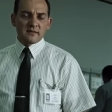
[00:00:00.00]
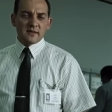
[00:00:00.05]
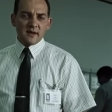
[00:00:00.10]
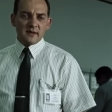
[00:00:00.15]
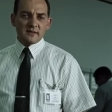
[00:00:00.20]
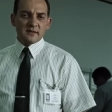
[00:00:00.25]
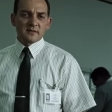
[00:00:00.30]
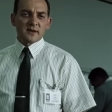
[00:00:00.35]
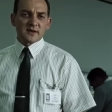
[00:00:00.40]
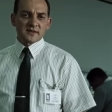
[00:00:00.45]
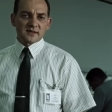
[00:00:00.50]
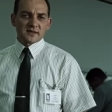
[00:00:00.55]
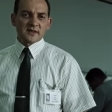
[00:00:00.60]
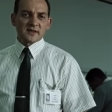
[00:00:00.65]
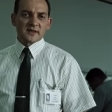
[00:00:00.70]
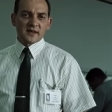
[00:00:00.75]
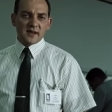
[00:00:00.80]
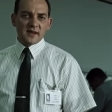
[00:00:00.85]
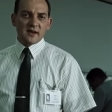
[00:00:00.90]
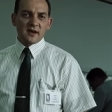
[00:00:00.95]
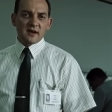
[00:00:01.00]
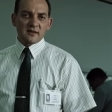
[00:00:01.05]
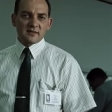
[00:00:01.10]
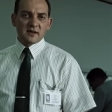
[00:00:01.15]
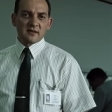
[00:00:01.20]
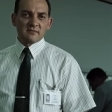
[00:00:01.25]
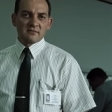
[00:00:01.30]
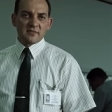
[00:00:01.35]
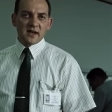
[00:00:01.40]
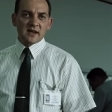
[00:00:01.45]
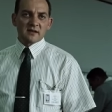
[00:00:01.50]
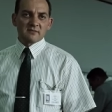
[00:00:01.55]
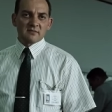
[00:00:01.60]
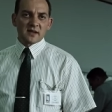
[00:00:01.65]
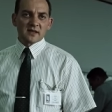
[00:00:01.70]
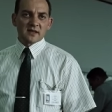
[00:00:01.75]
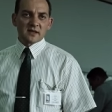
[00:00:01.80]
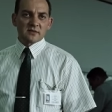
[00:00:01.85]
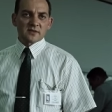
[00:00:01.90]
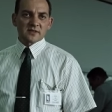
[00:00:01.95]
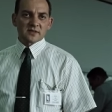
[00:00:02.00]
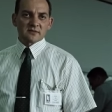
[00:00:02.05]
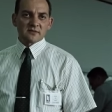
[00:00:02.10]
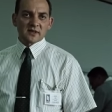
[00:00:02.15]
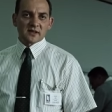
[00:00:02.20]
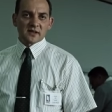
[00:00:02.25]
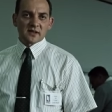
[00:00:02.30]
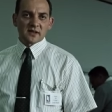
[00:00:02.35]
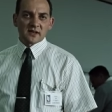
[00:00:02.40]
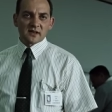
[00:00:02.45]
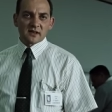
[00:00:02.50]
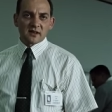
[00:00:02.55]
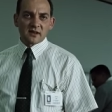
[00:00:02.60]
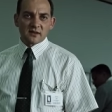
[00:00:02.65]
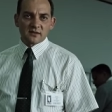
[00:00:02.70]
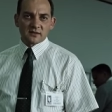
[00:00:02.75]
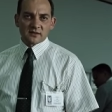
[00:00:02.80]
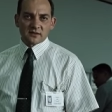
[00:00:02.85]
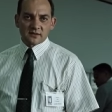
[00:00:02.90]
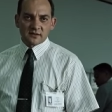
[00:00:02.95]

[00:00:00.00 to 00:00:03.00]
Take the rest of the day off. Come back Monday with some clean clothes.